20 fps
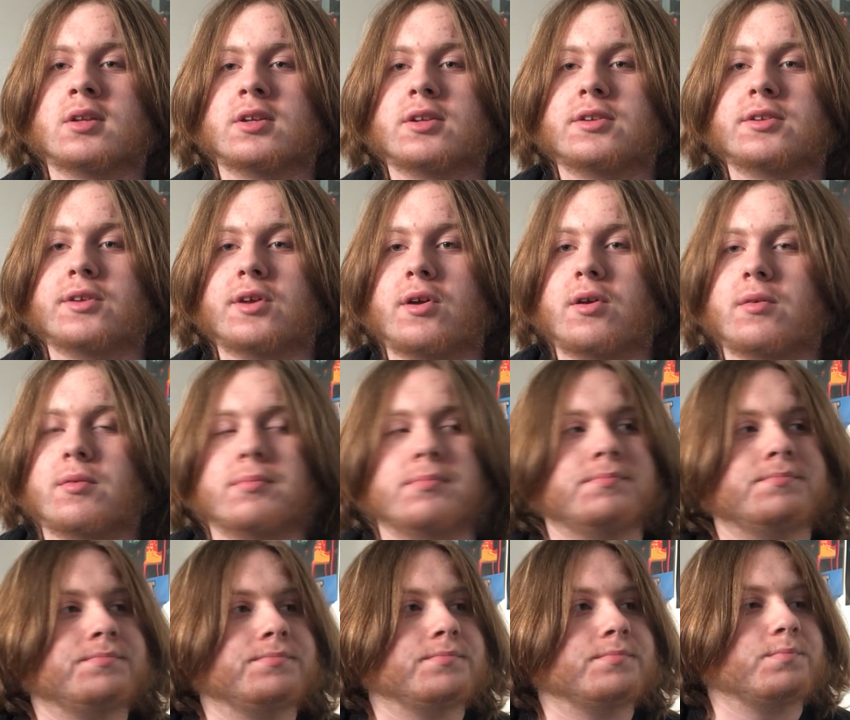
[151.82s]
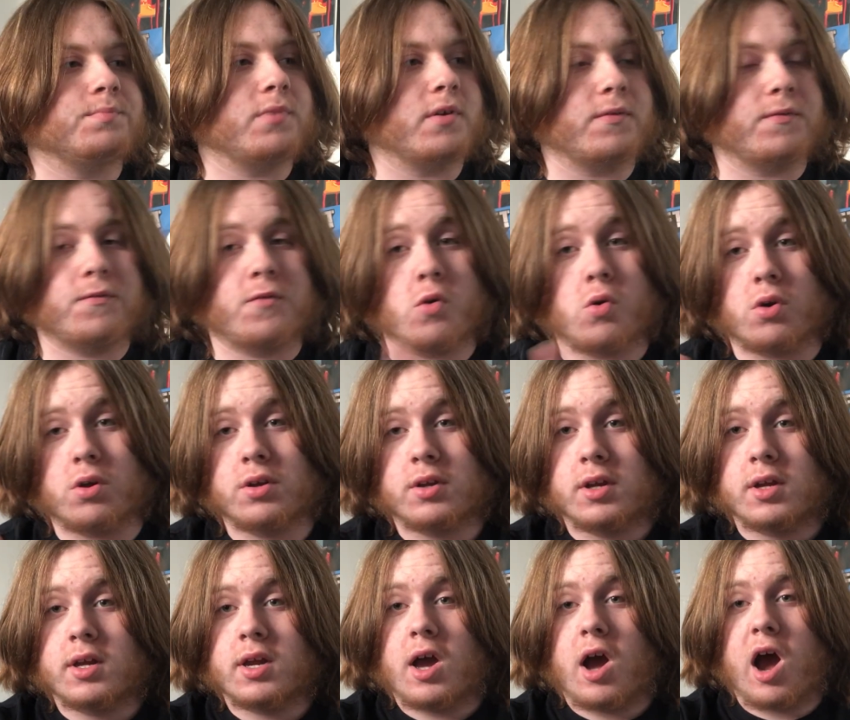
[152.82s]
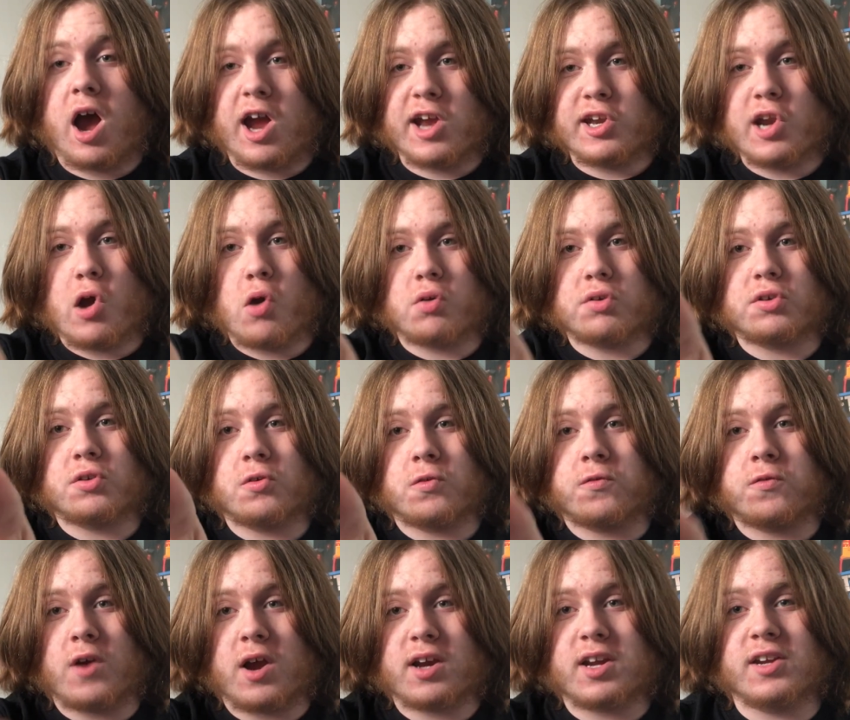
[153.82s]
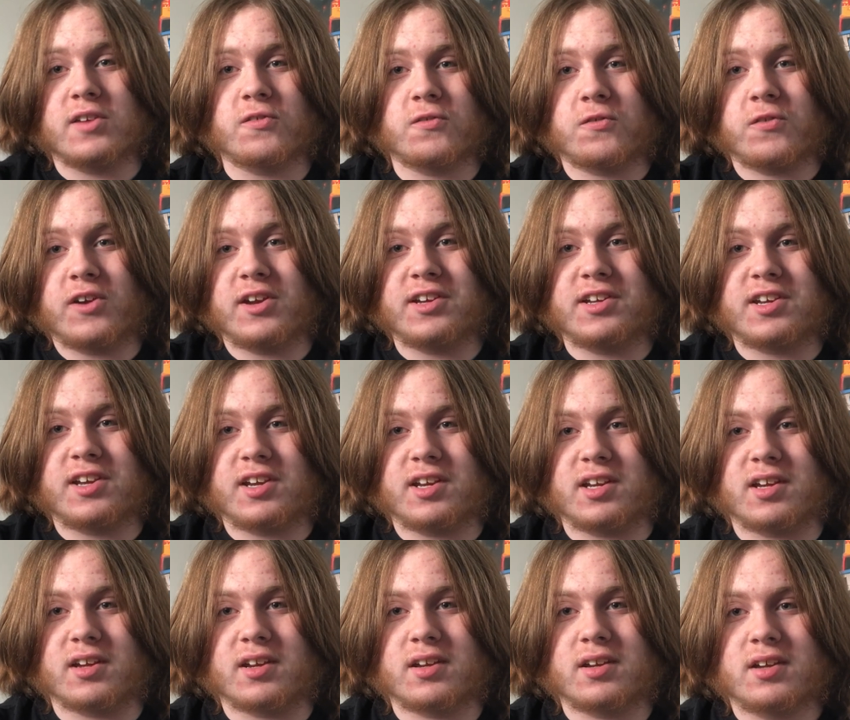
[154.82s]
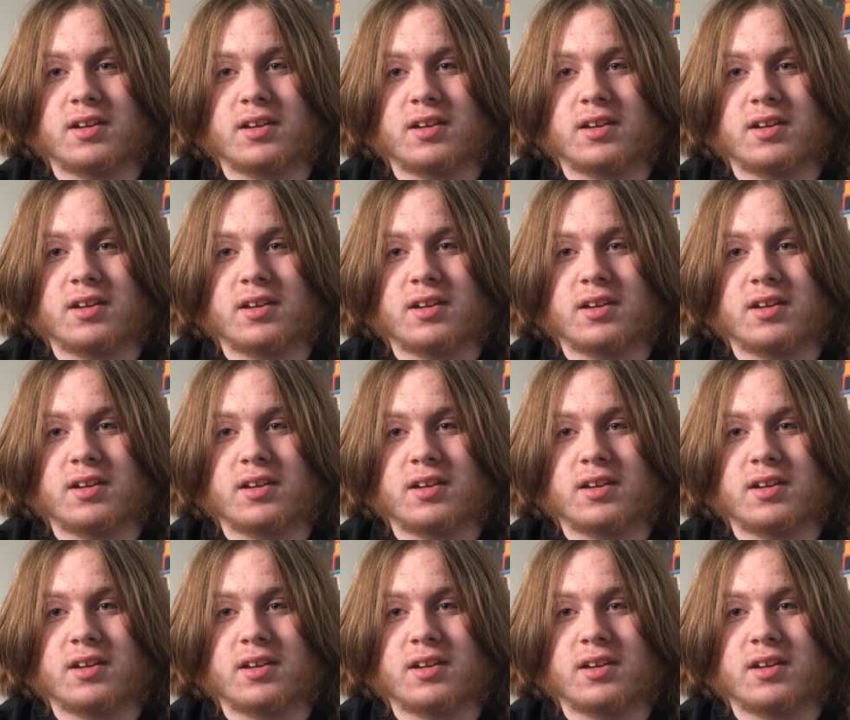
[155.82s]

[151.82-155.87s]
So before, I know what you're fucking thinking.